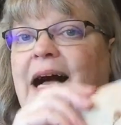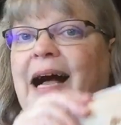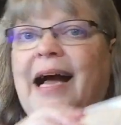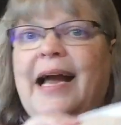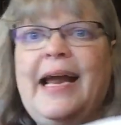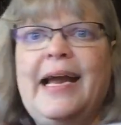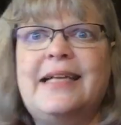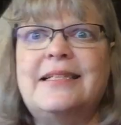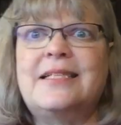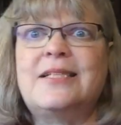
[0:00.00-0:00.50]

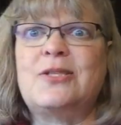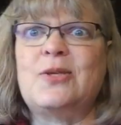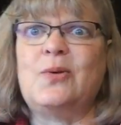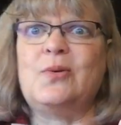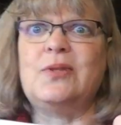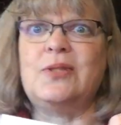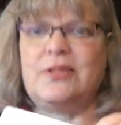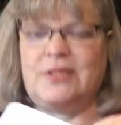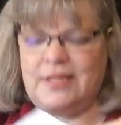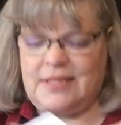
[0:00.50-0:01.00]
I had so
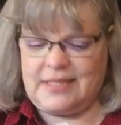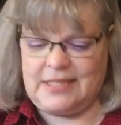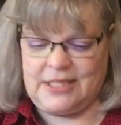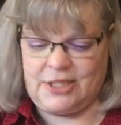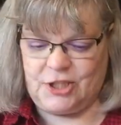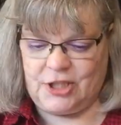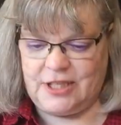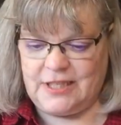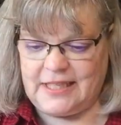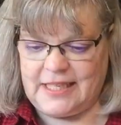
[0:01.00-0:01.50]
little
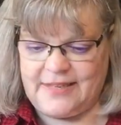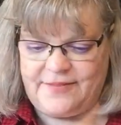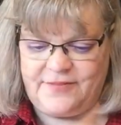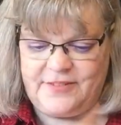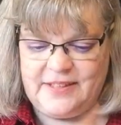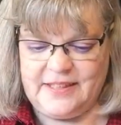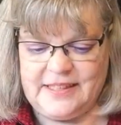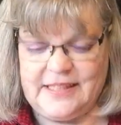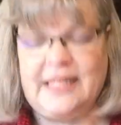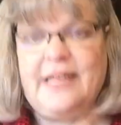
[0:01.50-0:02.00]
stitching left,
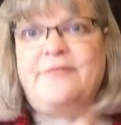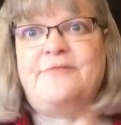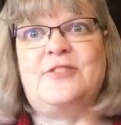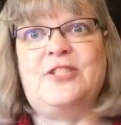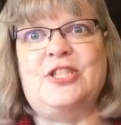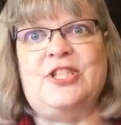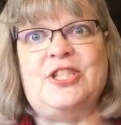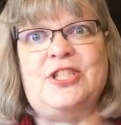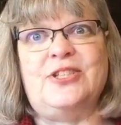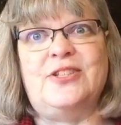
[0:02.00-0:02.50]
left
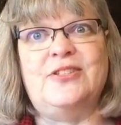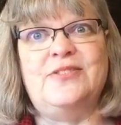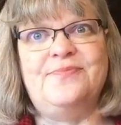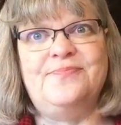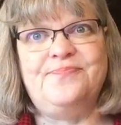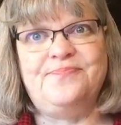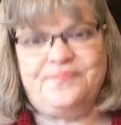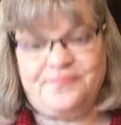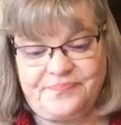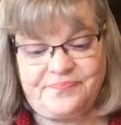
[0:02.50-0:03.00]
to do.
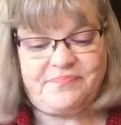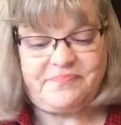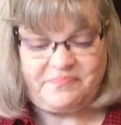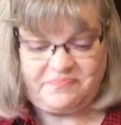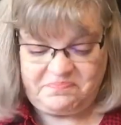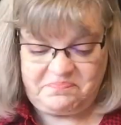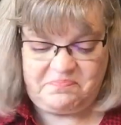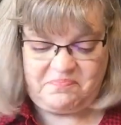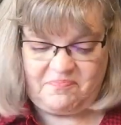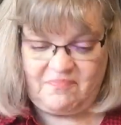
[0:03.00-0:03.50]

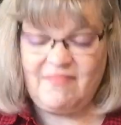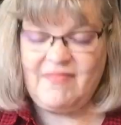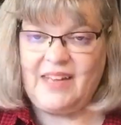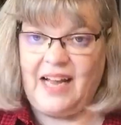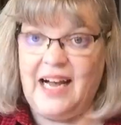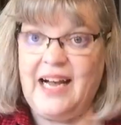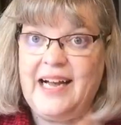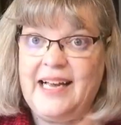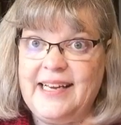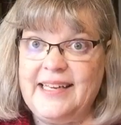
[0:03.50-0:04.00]

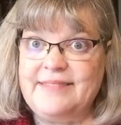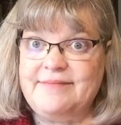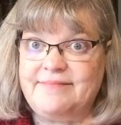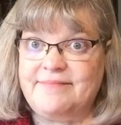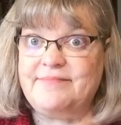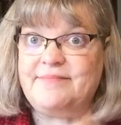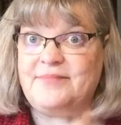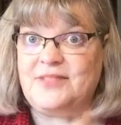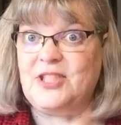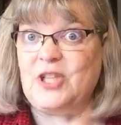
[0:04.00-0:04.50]
I
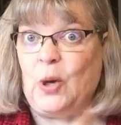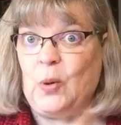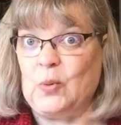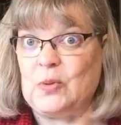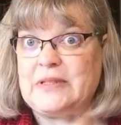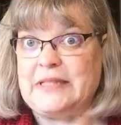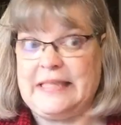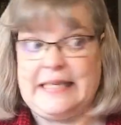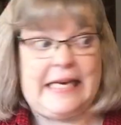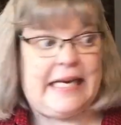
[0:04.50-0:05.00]

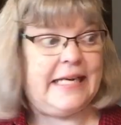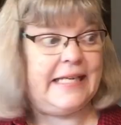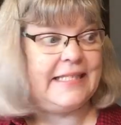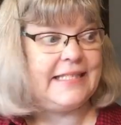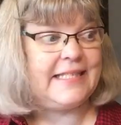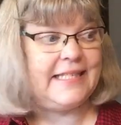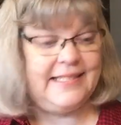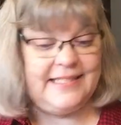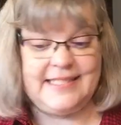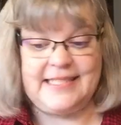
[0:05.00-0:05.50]
totally
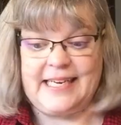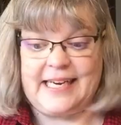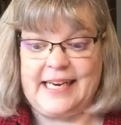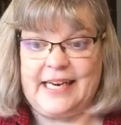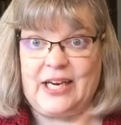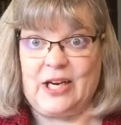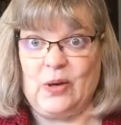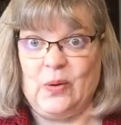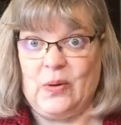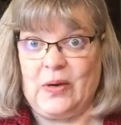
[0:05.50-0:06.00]
needed to
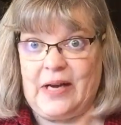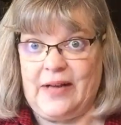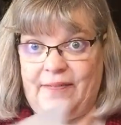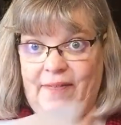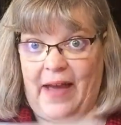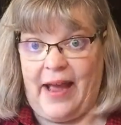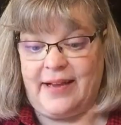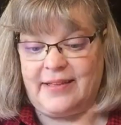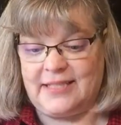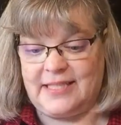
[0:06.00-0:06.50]
get going on
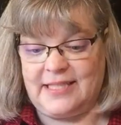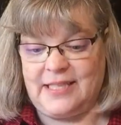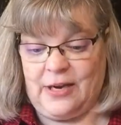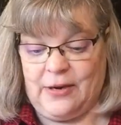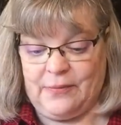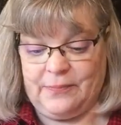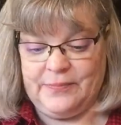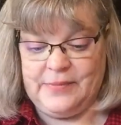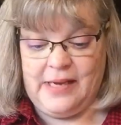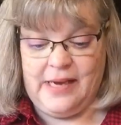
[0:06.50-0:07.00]
that.
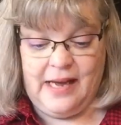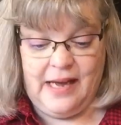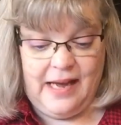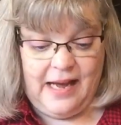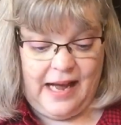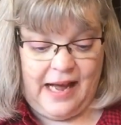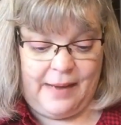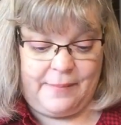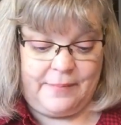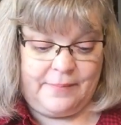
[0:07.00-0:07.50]
So
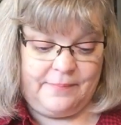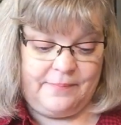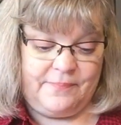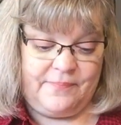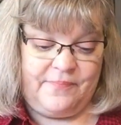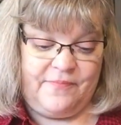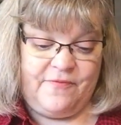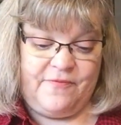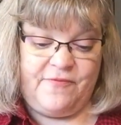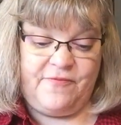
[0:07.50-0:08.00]
I'm
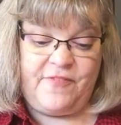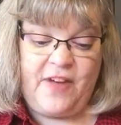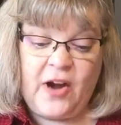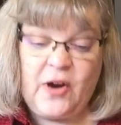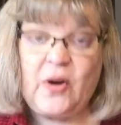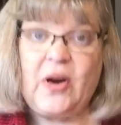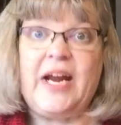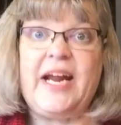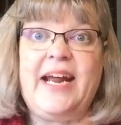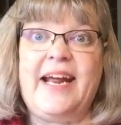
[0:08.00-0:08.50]

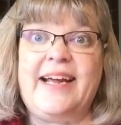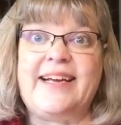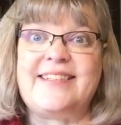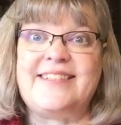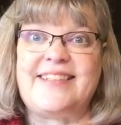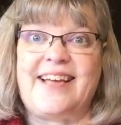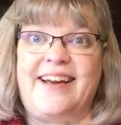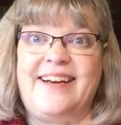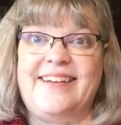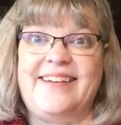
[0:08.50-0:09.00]
very
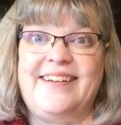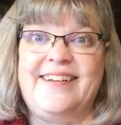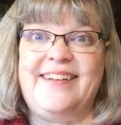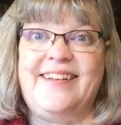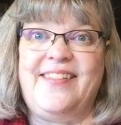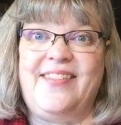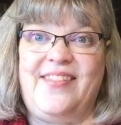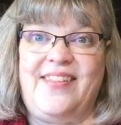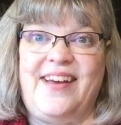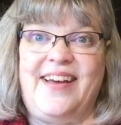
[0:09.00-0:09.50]
excited
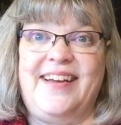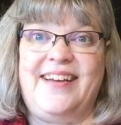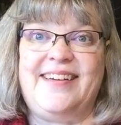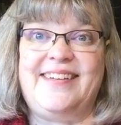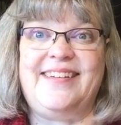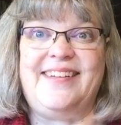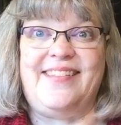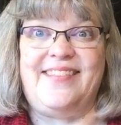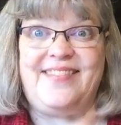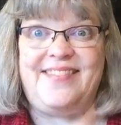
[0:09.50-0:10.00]
that
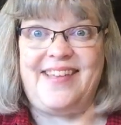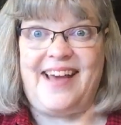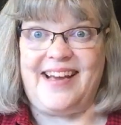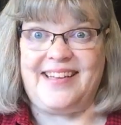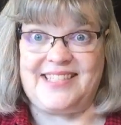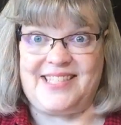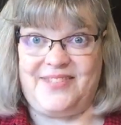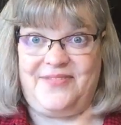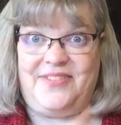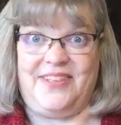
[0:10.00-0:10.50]

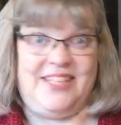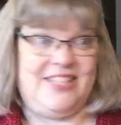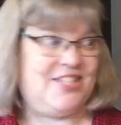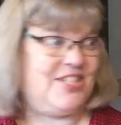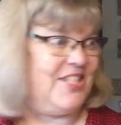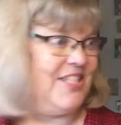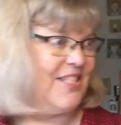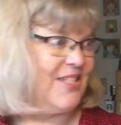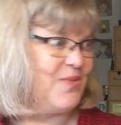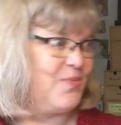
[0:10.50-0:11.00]
that's
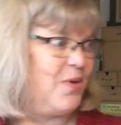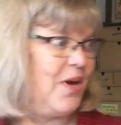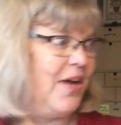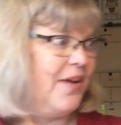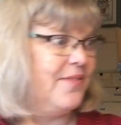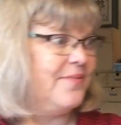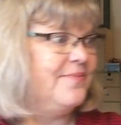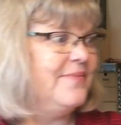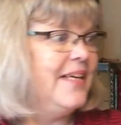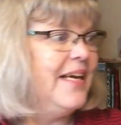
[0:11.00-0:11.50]
finished as
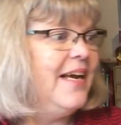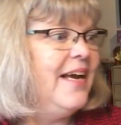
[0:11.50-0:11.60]
well.